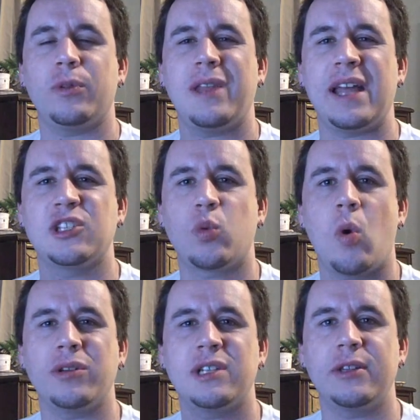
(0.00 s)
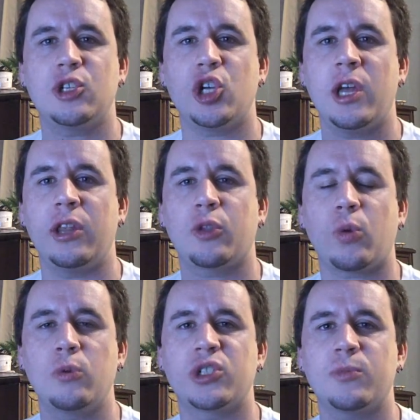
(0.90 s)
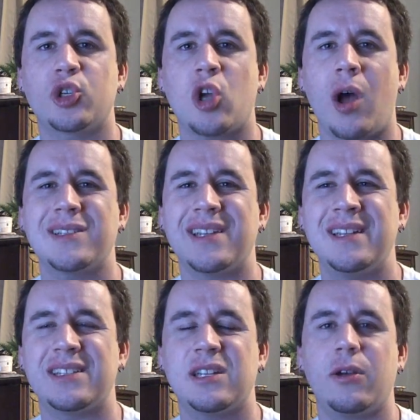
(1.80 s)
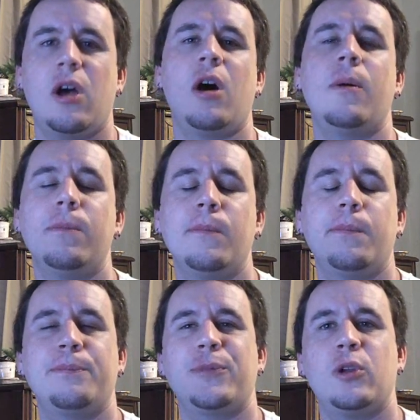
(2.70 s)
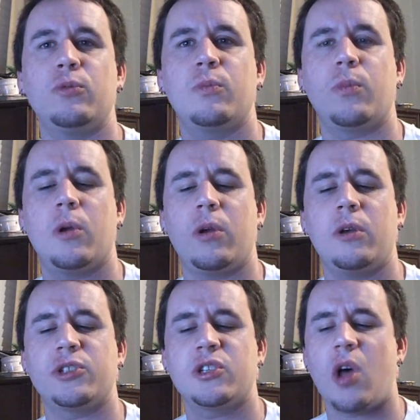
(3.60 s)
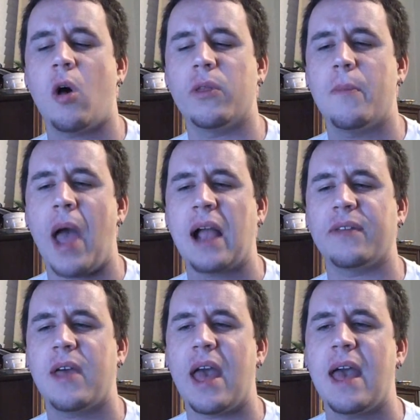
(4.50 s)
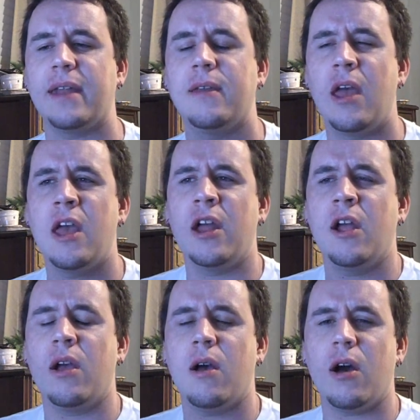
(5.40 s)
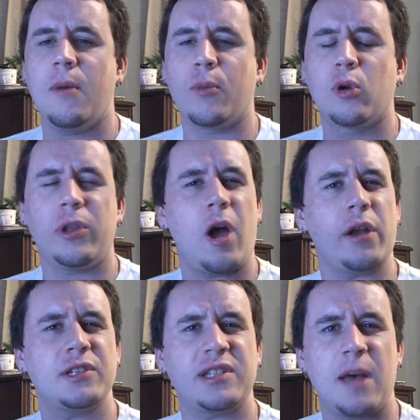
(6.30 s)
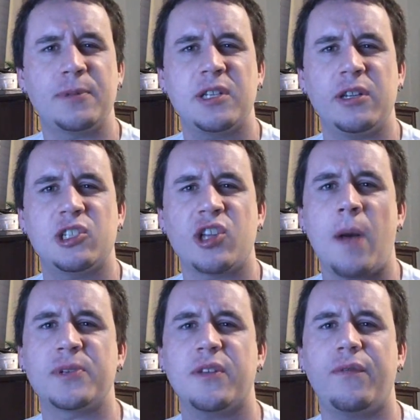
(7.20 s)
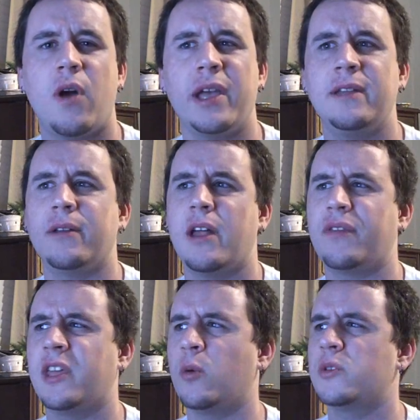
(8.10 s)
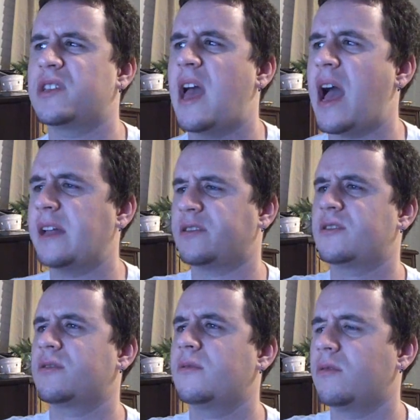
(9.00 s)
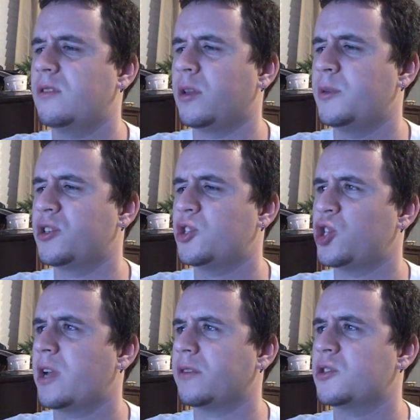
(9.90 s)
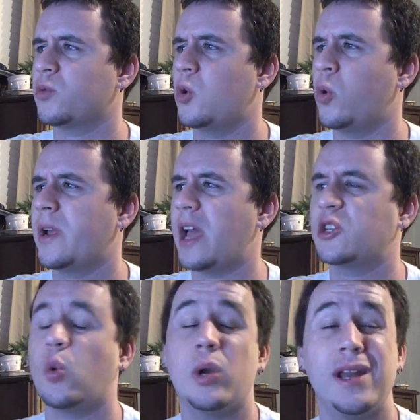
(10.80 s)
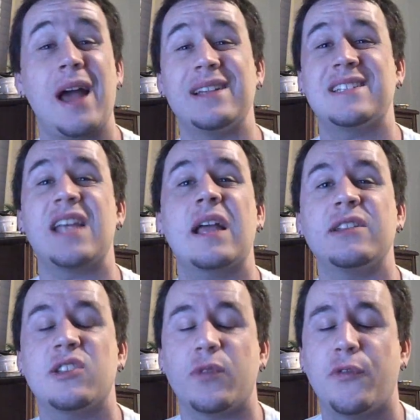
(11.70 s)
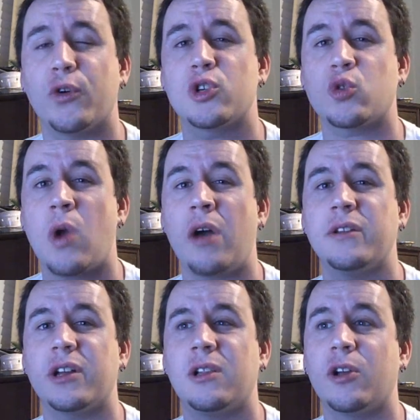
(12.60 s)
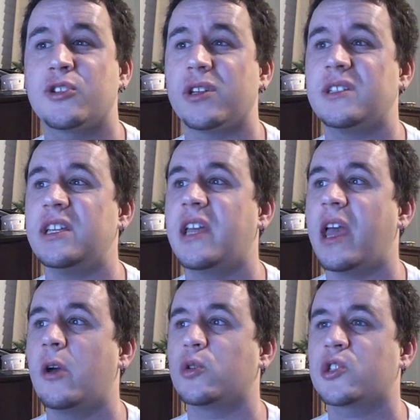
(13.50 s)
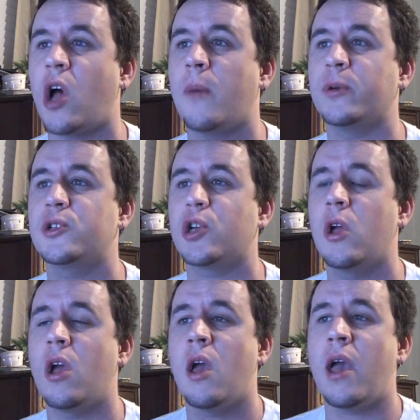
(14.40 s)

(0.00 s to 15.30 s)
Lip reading: Lands one to the chin, throws some shots, hits, Sadallah in the back of the head. Murgliata steps in, stops the fight. I think it was at, let me just check this real quick, at 29 seconds of the first round, and declares it a TKO stoppage